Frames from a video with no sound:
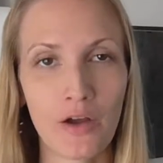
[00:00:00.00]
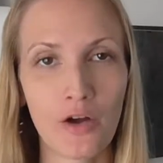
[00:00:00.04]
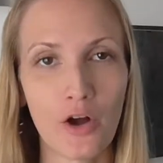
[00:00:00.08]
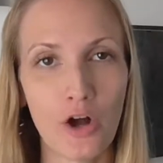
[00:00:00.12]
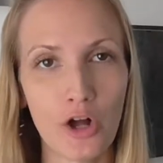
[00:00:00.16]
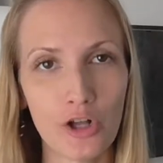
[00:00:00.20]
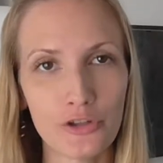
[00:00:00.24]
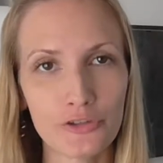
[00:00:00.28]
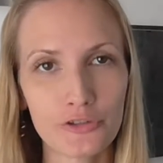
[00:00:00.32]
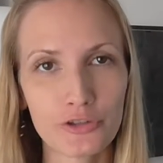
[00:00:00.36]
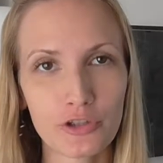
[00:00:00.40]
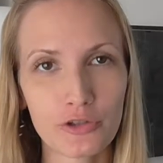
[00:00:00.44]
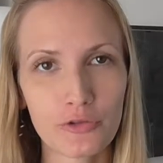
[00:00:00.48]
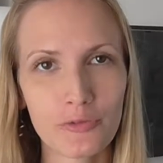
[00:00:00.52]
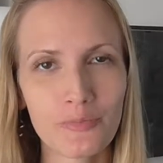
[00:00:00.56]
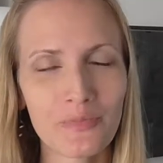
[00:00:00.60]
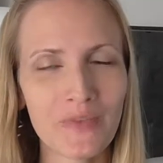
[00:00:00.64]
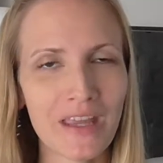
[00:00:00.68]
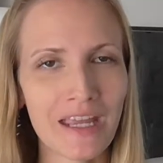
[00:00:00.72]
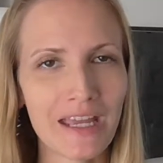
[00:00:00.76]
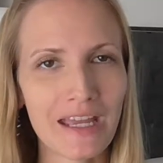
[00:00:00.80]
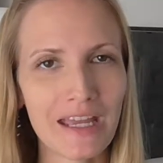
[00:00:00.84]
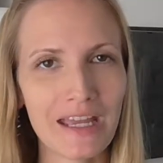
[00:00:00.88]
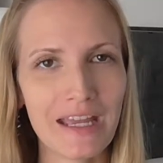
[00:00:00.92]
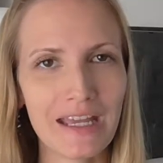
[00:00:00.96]
Also,
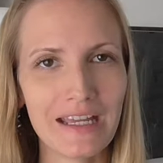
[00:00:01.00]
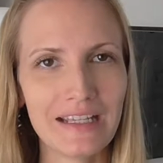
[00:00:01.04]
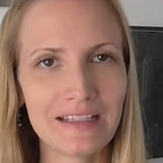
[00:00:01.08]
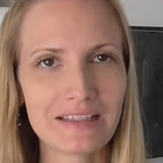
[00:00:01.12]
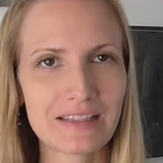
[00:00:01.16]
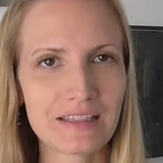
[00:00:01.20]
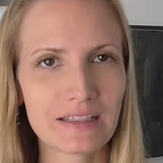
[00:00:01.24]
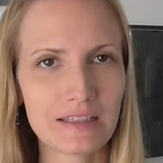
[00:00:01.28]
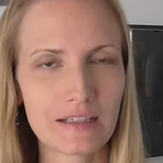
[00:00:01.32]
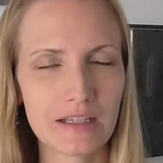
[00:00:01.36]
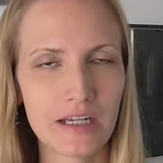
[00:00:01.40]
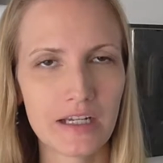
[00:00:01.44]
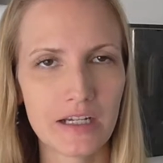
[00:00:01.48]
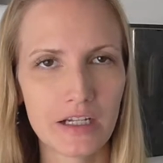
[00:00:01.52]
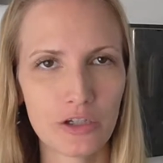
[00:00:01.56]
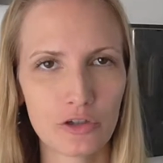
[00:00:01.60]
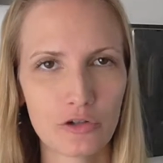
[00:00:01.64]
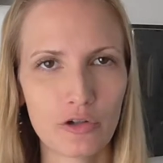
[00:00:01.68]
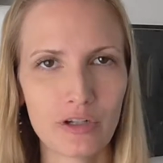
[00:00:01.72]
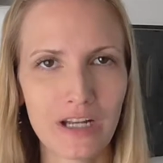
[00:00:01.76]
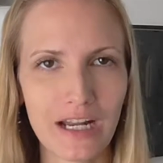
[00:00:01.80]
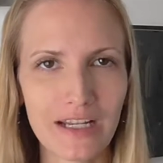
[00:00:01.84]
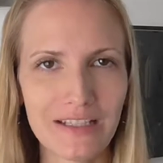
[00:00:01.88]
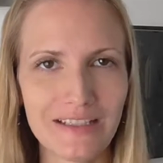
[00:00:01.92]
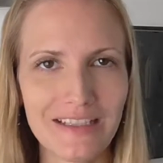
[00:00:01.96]
it's a
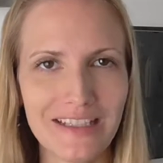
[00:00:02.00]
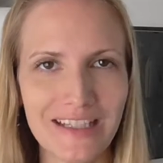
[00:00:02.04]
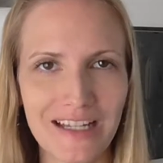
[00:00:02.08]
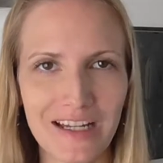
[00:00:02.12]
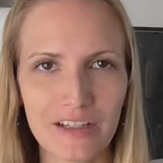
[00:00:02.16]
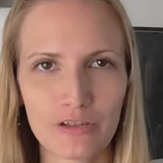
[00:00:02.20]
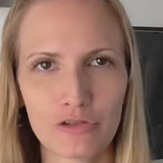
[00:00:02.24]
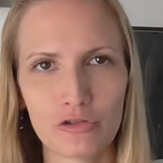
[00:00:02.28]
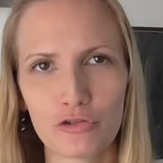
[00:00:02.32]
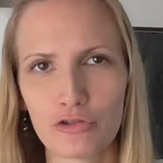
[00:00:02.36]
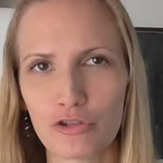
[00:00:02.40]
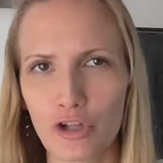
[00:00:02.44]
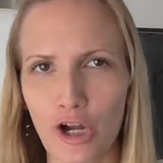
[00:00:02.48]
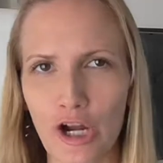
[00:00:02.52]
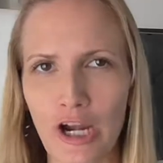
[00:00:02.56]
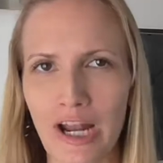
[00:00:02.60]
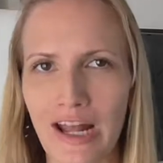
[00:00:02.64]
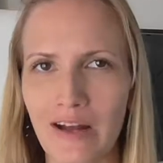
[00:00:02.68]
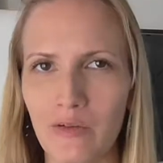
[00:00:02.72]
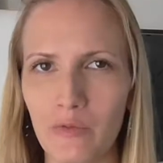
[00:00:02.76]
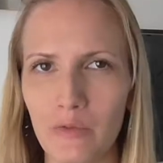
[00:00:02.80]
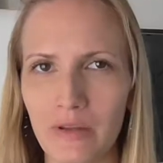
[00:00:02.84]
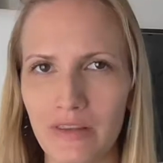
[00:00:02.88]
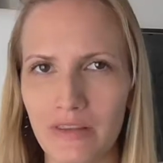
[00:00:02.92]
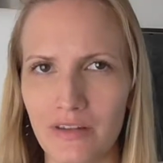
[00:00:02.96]
good idea to start
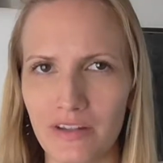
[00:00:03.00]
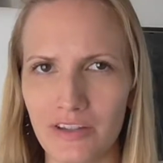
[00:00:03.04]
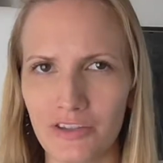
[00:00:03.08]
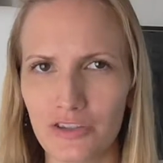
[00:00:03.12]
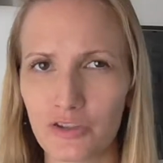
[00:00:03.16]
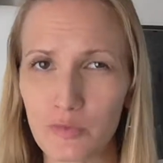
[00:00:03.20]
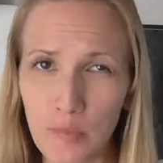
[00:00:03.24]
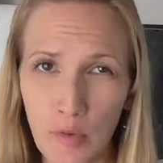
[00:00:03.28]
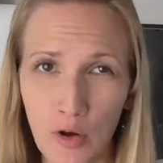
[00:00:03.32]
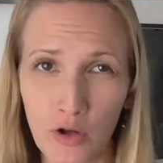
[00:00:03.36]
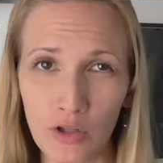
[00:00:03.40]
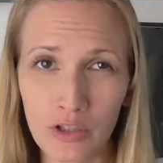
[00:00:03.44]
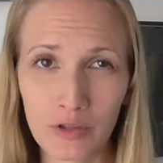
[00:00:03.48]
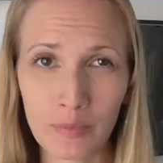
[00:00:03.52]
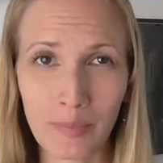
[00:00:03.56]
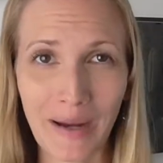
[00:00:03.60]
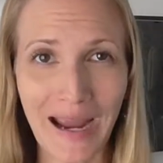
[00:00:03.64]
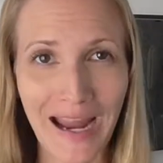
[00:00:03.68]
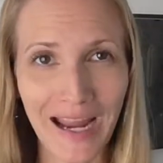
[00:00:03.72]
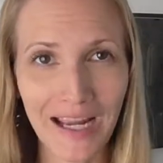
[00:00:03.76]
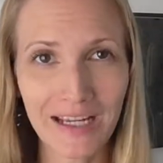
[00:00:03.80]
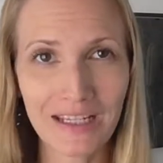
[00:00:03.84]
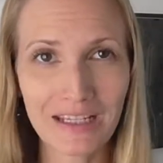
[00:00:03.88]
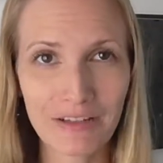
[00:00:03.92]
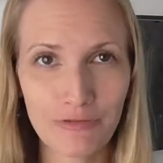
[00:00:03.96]
out with a smaller
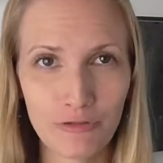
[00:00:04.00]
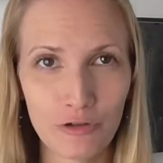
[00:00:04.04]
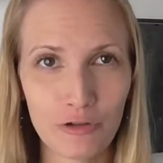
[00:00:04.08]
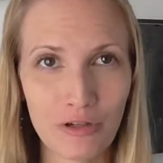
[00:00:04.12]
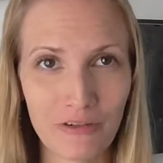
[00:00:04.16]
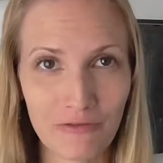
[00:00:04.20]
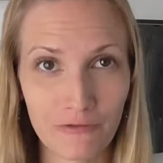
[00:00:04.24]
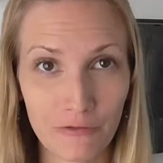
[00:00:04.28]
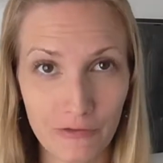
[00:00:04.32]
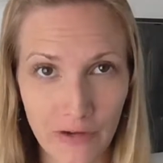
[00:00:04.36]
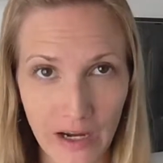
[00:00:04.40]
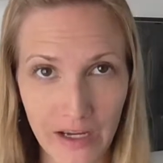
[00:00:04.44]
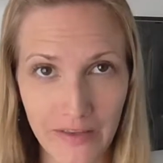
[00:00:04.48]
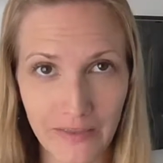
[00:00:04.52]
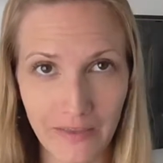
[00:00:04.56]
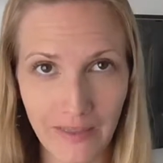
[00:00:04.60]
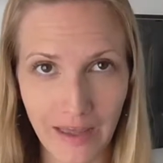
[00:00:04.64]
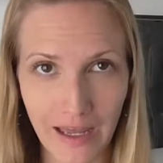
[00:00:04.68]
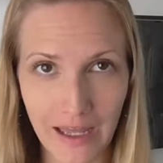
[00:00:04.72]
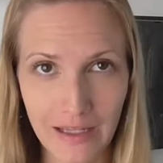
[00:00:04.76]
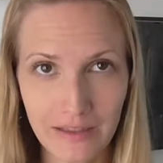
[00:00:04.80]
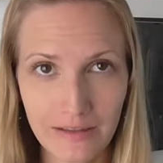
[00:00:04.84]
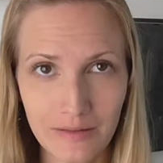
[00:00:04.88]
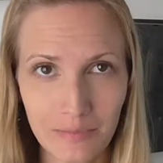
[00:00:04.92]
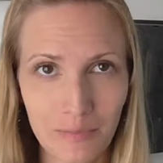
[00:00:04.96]
pack if you can find
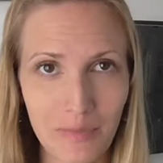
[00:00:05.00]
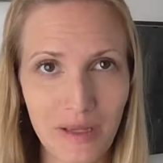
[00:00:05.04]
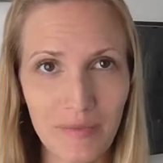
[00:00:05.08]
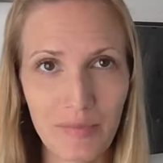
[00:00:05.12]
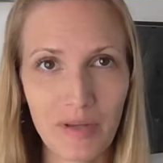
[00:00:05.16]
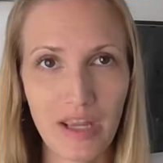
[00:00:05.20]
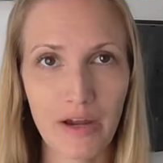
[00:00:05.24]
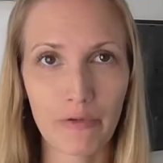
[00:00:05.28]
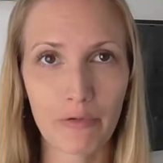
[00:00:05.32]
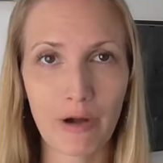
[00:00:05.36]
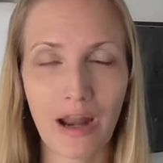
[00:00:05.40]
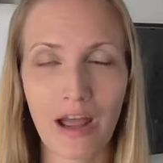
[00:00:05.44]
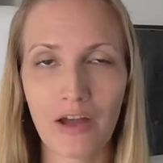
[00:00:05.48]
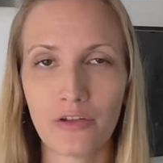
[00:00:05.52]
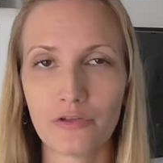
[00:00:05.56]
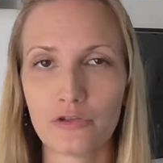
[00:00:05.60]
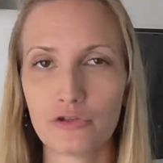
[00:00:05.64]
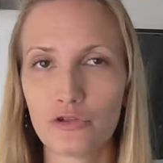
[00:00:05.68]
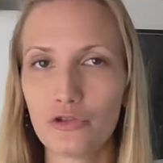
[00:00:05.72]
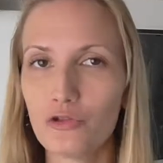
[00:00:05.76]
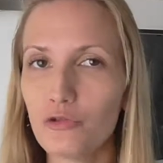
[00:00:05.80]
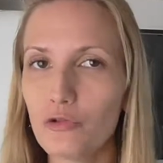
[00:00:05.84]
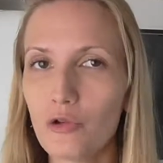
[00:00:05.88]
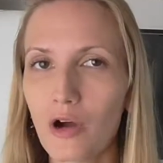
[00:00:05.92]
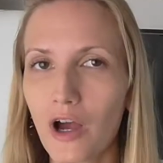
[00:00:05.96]
that, maybe
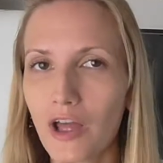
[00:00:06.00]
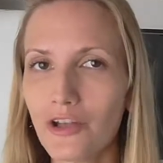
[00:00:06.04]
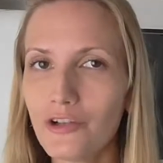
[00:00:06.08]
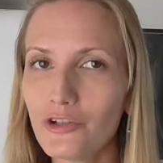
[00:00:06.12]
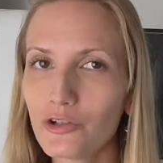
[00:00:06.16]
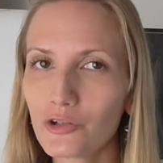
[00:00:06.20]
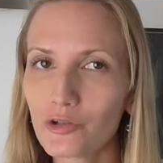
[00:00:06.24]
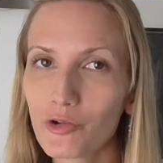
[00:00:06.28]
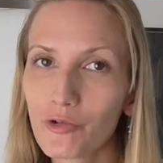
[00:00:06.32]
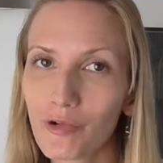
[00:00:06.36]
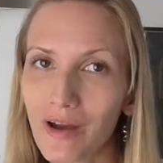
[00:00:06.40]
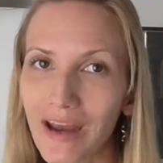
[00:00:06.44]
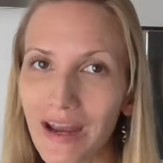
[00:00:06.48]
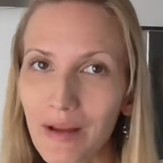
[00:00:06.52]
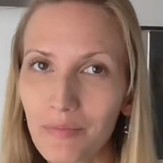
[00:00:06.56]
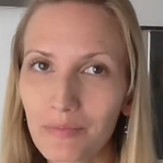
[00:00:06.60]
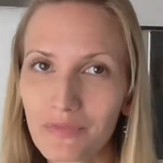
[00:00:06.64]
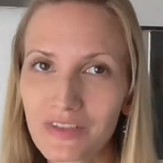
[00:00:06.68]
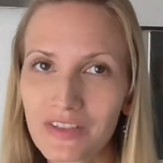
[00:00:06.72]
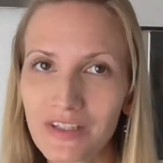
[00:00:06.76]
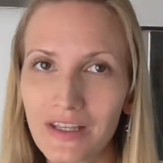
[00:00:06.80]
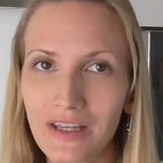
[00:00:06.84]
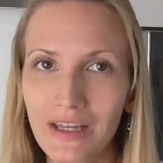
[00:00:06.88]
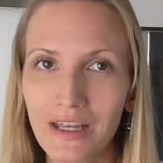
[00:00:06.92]
around 200 grams.